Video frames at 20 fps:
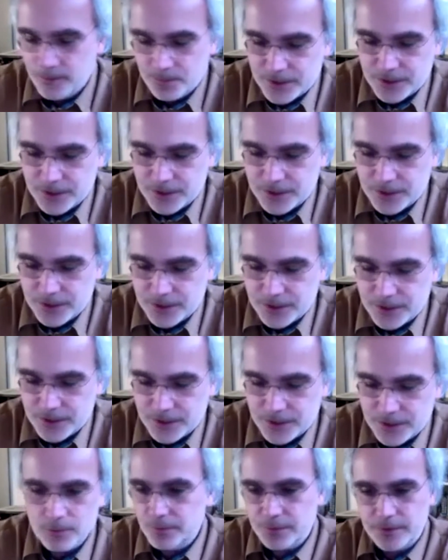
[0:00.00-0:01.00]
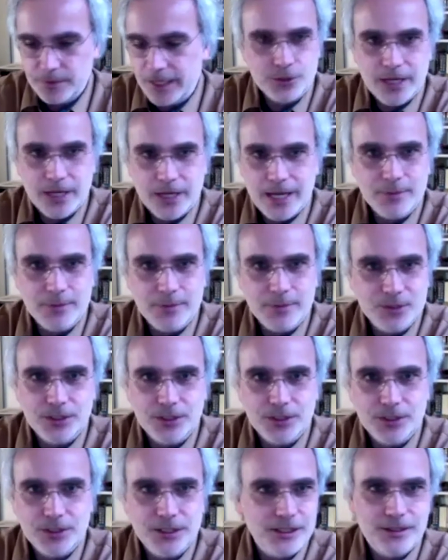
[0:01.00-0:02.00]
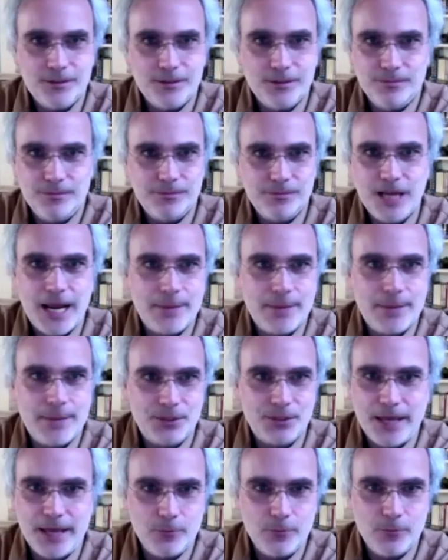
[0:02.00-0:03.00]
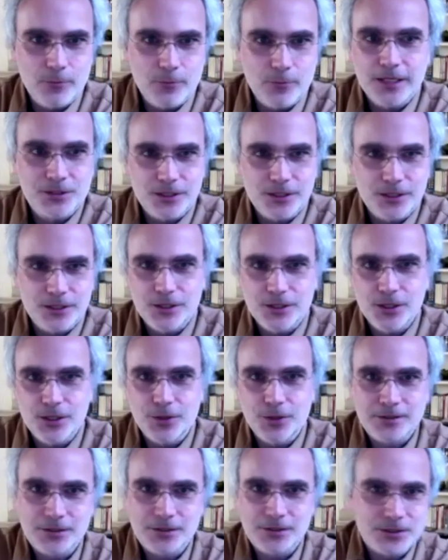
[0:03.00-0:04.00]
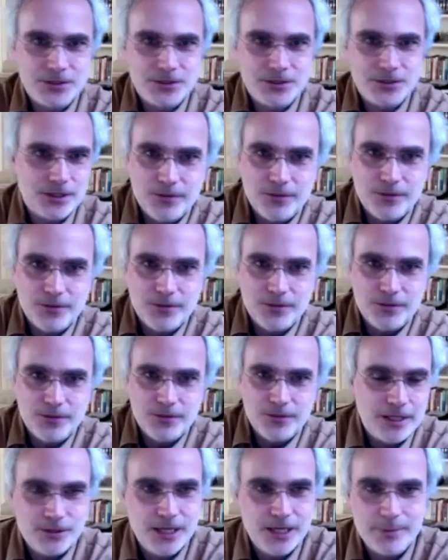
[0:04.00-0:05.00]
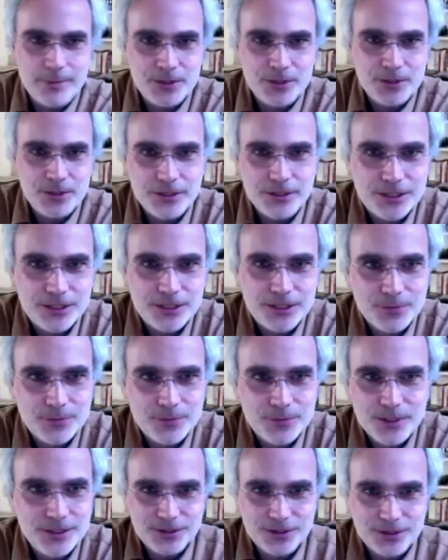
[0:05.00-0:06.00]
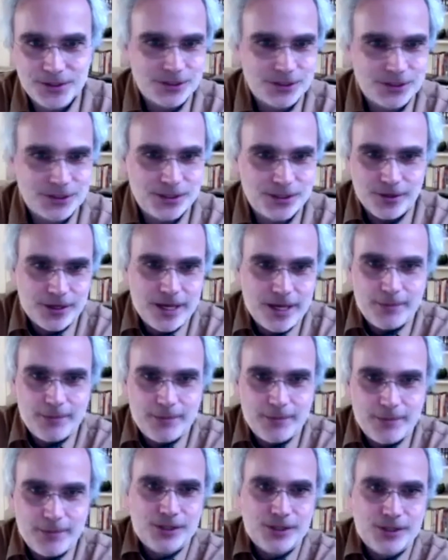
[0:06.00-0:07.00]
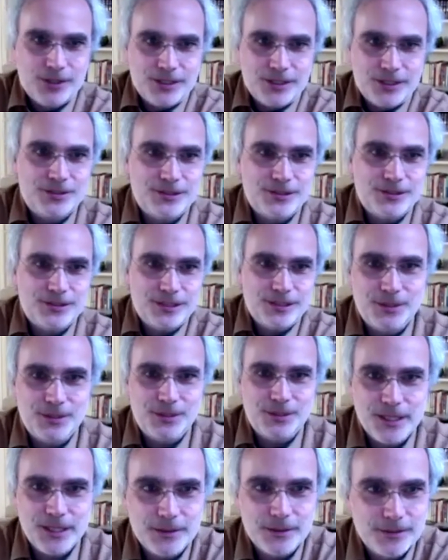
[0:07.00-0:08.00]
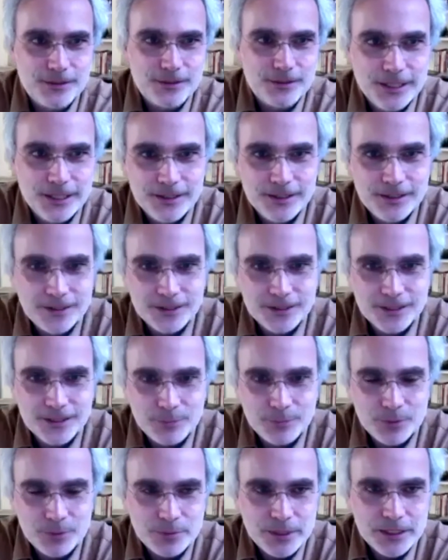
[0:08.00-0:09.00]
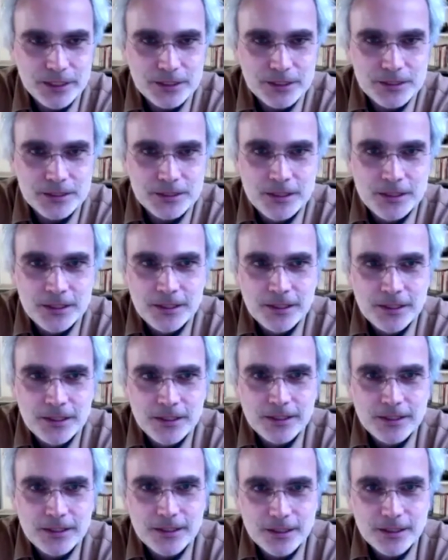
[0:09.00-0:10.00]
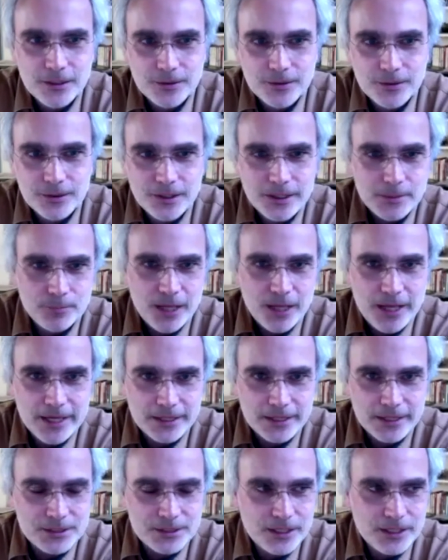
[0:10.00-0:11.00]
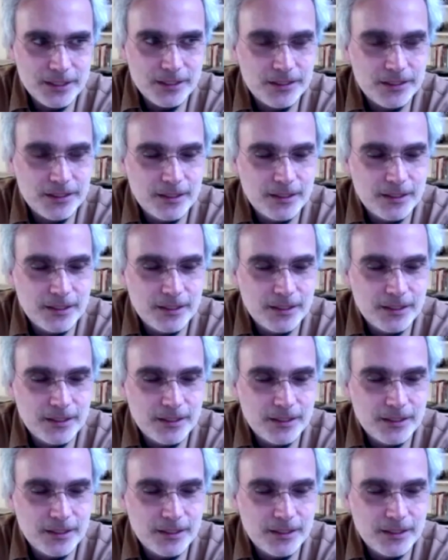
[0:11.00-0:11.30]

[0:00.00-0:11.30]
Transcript: some electrochemistry chapter that week, so the answer is going to involve electrochemistry or something. This is just like, okay, look, here's a peak, right? Here's a couple peaks, and then a blank slate.